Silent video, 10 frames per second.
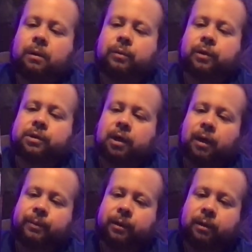the
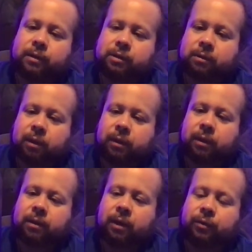top here is,
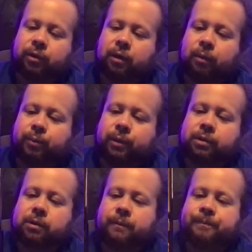again, got the compass.